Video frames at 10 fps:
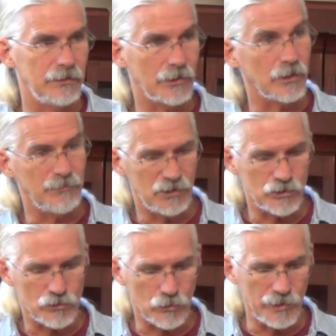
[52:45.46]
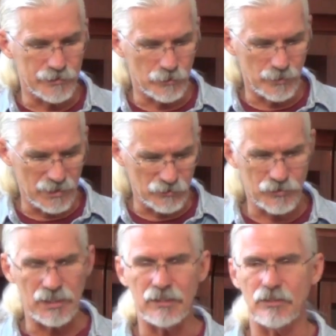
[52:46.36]
they're going to be destroyed. So we can
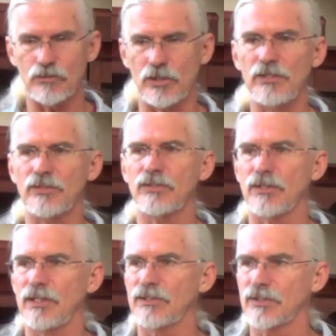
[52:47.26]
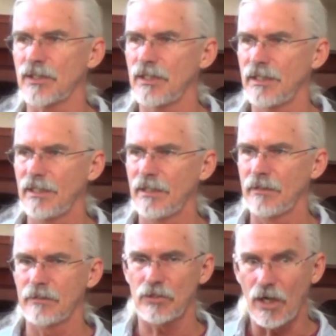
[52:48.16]
see that Jesus is
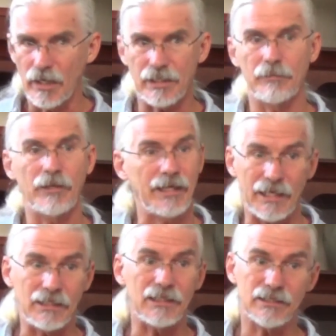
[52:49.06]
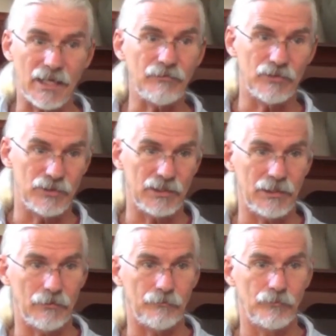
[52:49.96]
talking about AD 70
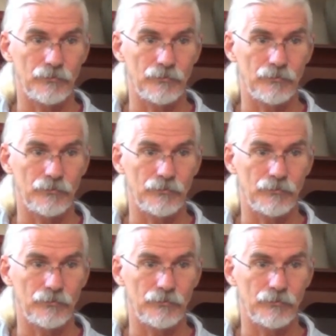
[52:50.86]
here.